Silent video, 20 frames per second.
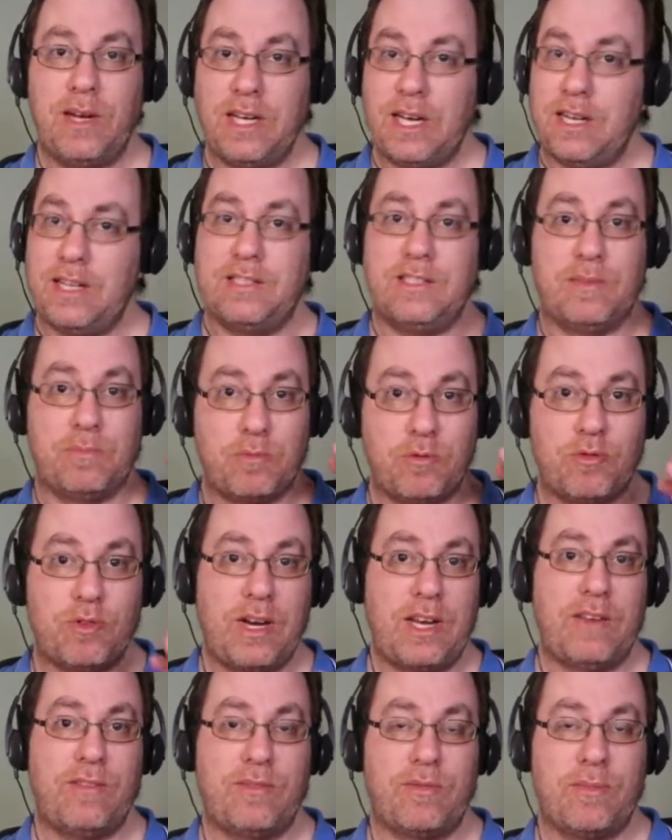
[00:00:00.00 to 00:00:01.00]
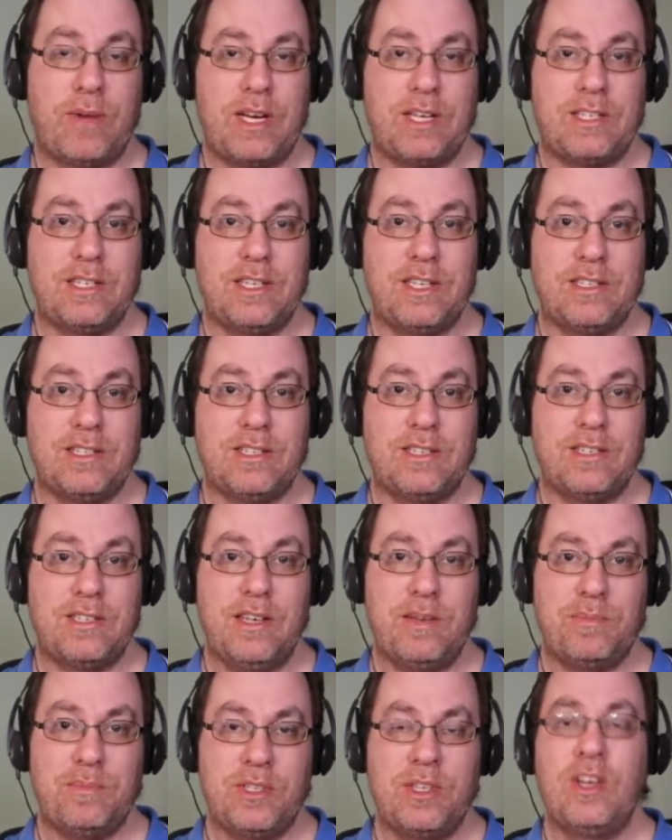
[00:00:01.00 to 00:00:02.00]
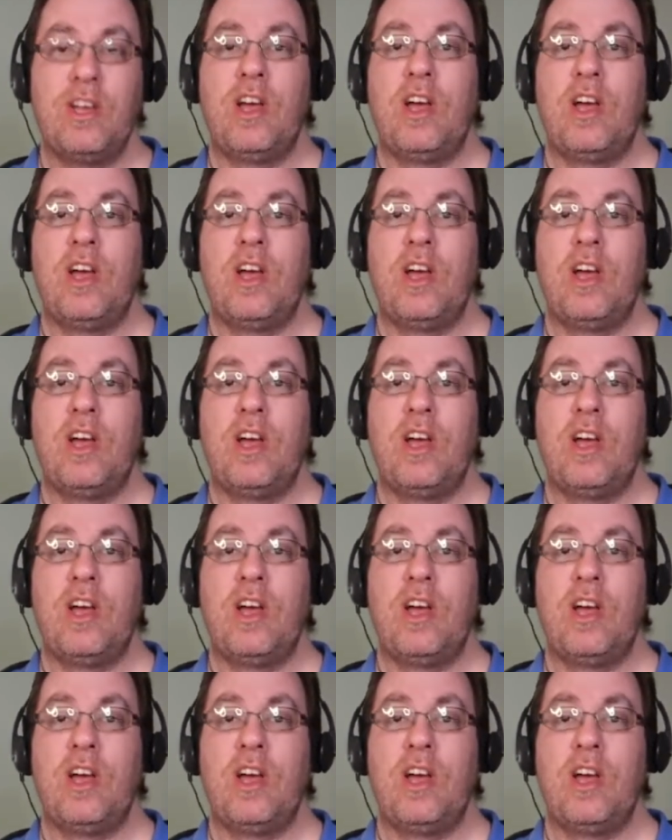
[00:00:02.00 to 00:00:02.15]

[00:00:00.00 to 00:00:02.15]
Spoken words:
and there's some great information, hints and tips,